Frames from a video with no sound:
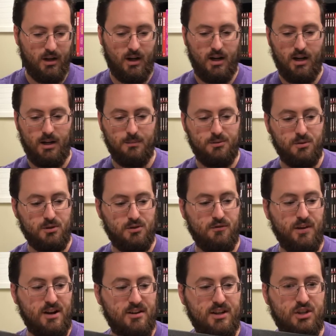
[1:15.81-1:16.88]
So it's
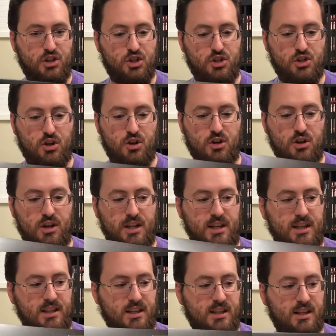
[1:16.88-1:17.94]
very
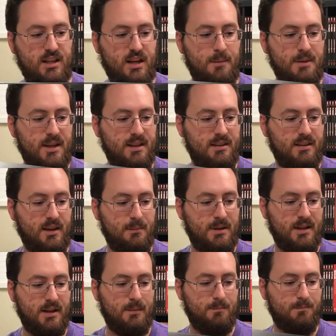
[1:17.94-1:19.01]
sturdy. Like
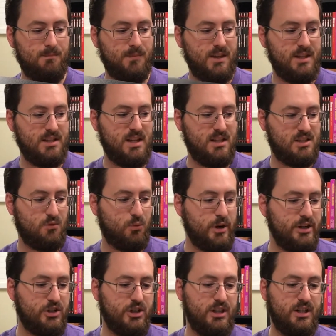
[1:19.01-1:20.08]
it's
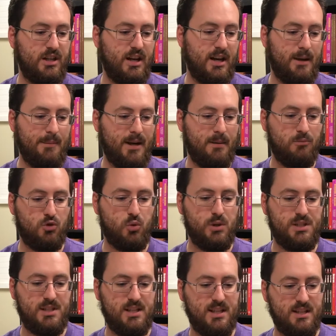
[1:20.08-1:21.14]
rigid, and I'm
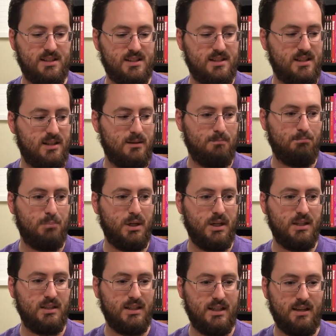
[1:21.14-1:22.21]
twisting it some,
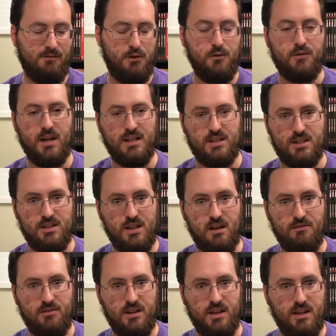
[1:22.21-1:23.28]
but like if you've got
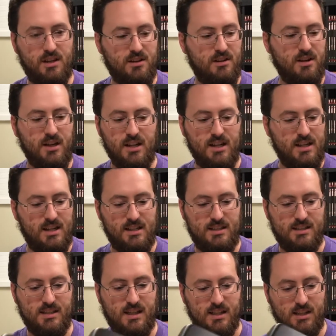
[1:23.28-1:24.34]
stuff in here,
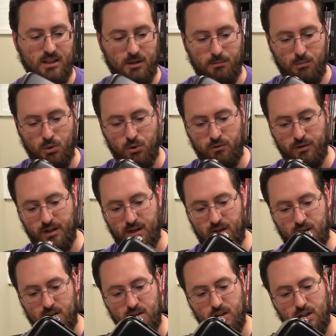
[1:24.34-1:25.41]
it's not going to move at
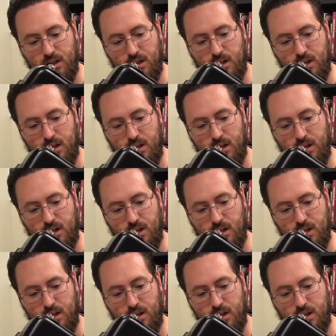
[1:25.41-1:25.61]
all.